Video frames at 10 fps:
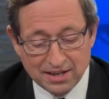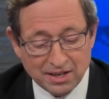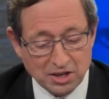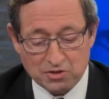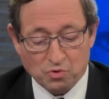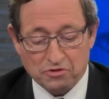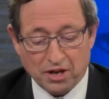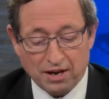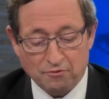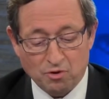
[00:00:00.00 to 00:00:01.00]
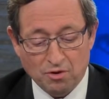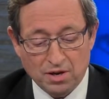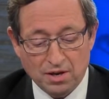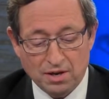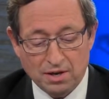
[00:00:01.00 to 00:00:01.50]
neither were
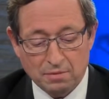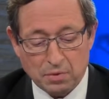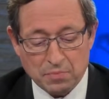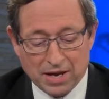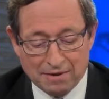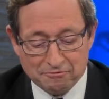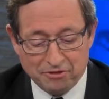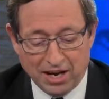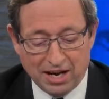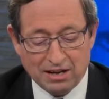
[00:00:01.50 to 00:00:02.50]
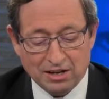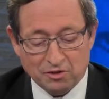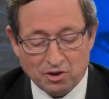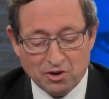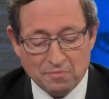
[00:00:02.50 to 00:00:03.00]
thankful, but became vain in
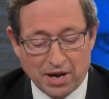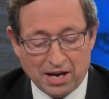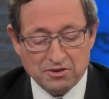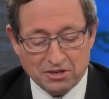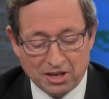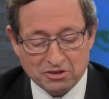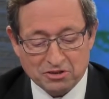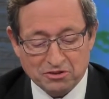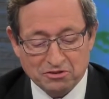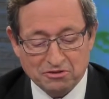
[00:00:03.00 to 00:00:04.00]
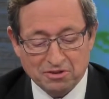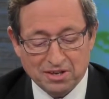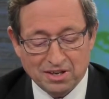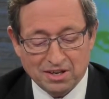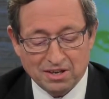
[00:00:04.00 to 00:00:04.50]
their own imaginations,
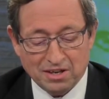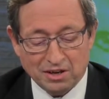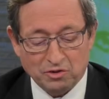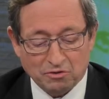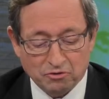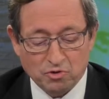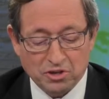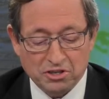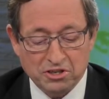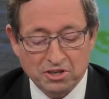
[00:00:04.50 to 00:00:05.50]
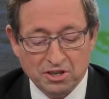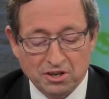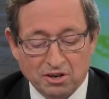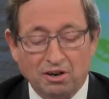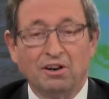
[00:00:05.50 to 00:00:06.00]
and their foolish
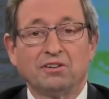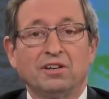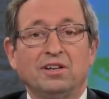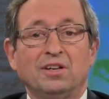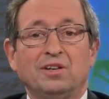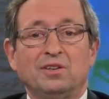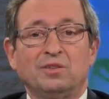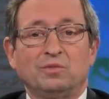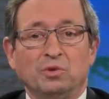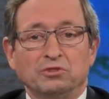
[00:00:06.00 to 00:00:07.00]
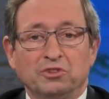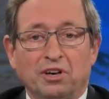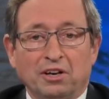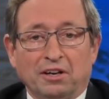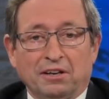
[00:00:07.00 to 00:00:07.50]
heart was
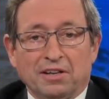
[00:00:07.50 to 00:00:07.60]
darkened.